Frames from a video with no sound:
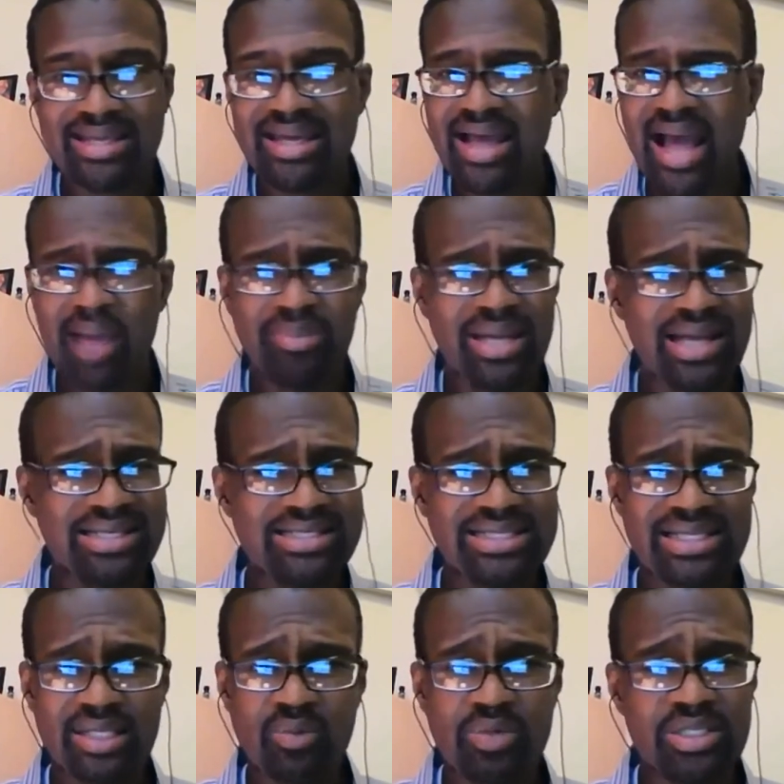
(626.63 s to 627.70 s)
I'm not
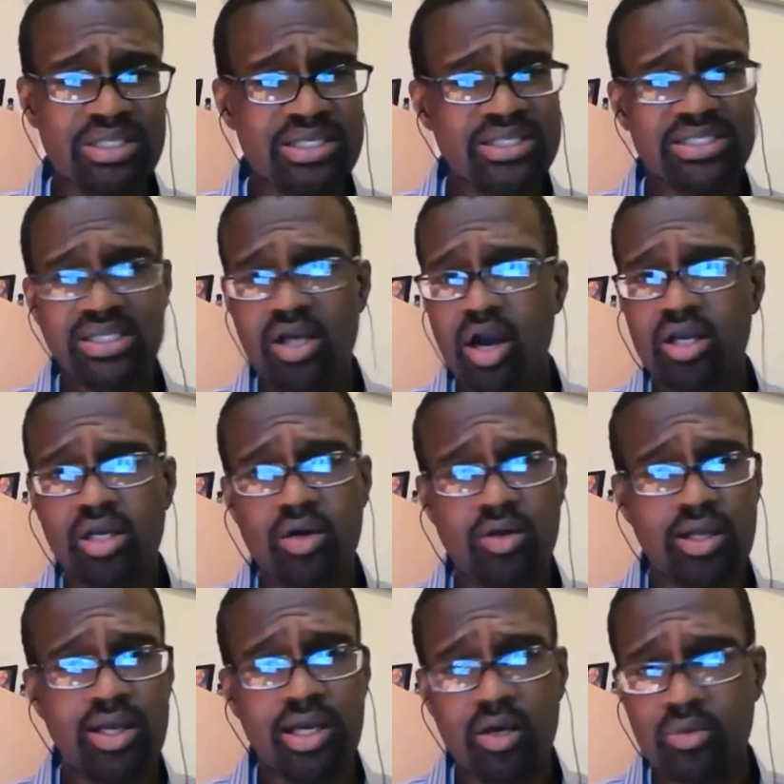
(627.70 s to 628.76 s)
dealing with this. Y'all can go to
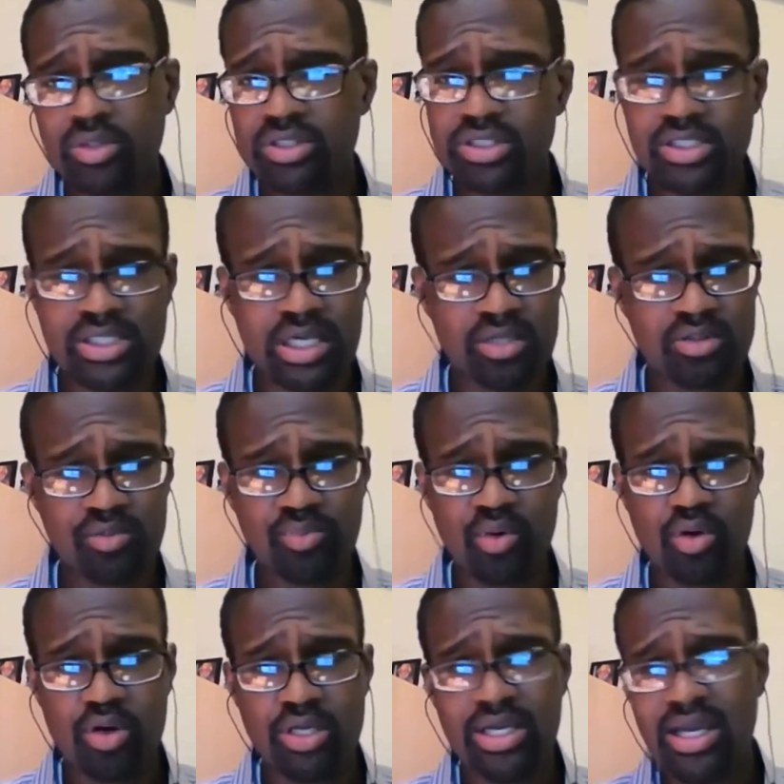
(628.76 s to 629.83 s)
hell with this child
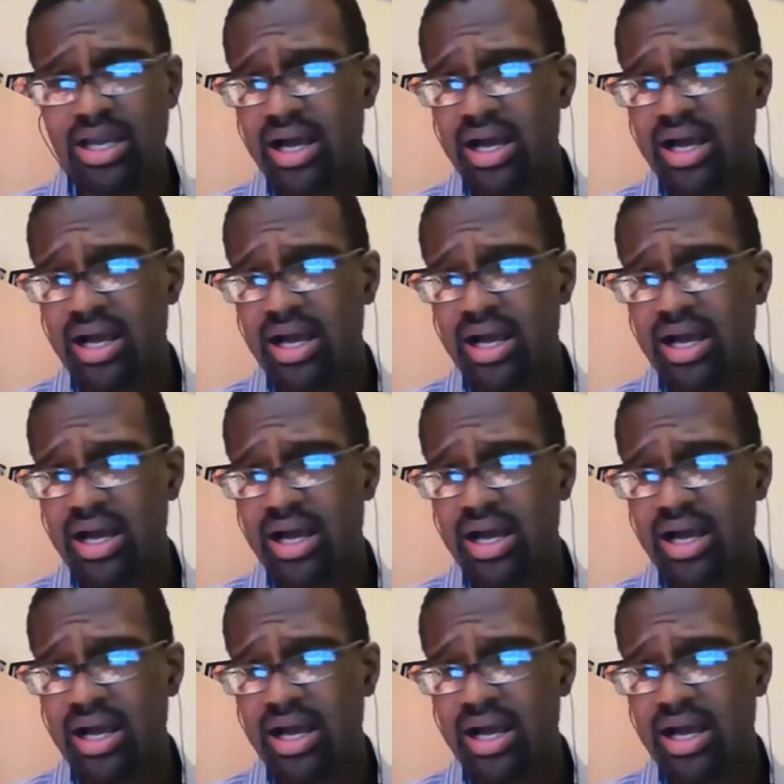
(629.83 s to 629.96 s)
support.